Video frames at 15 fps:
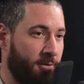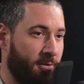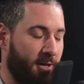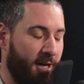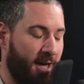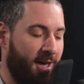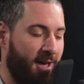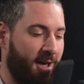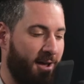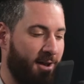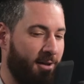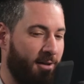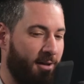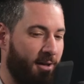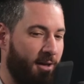yeah,
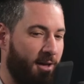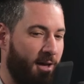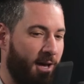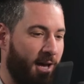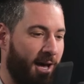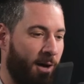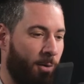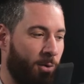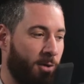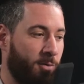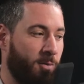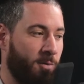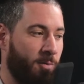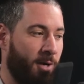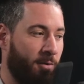and I worked
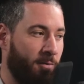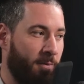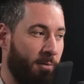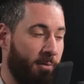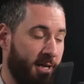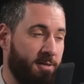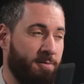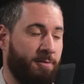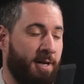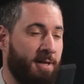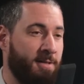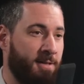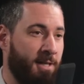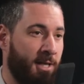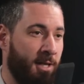with one of my best
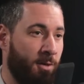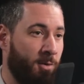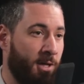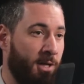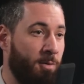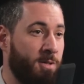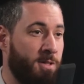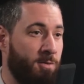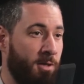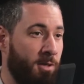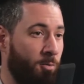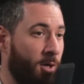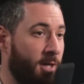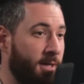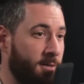friends, and mm-hmm. he, he was
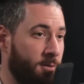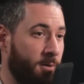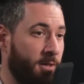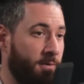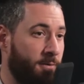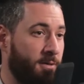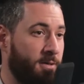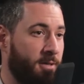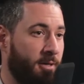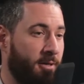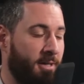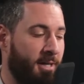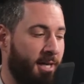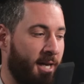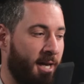doing weddings when he first
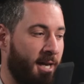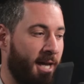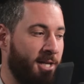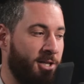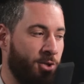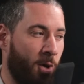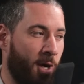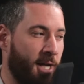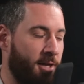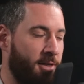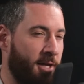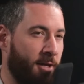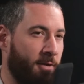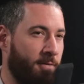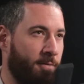started. And yeah. I joined, I
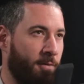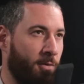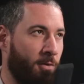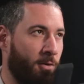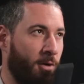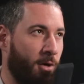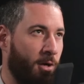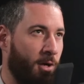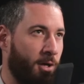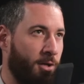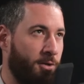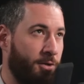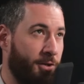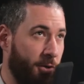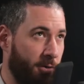think, for
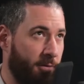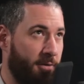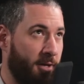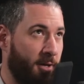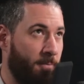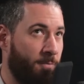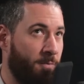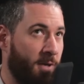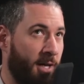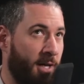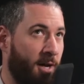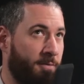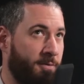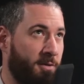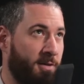two of them. And
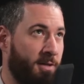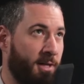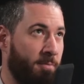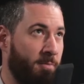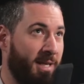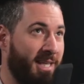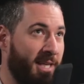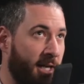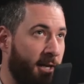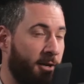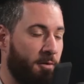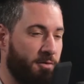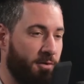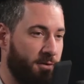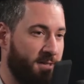after the beginning
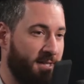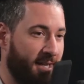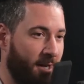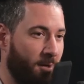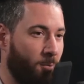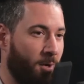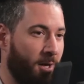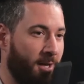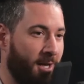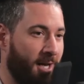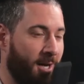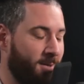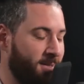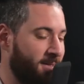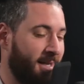of the second one,
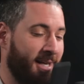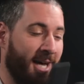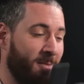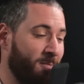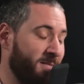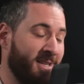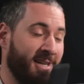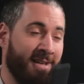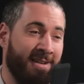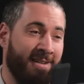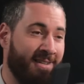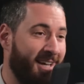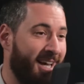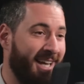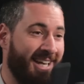I was like, I'm
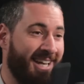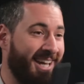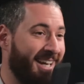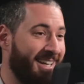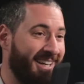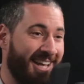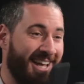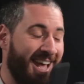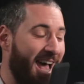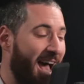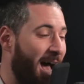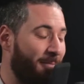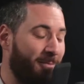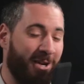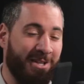done. Yeah, I can't, yeah.
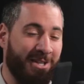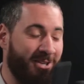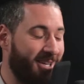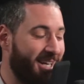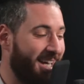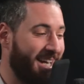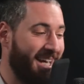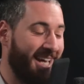I'm not good at